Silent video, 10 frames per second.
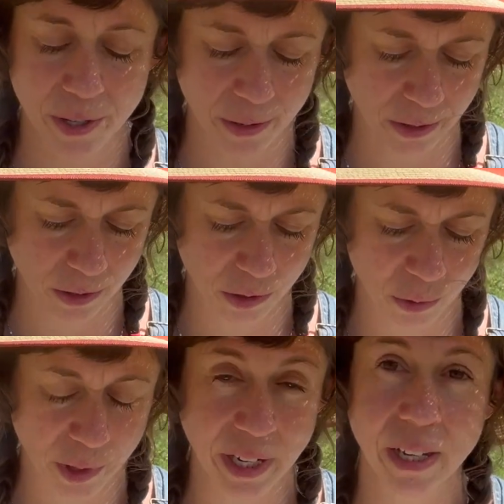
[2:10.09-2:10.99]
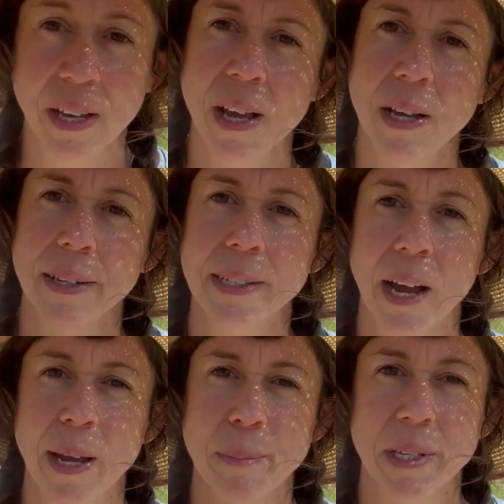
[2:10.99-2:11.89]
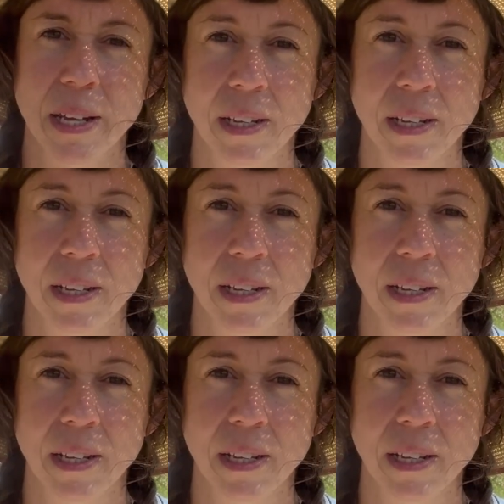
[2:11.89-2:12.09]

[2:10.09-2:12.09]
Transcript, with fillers: There's three types in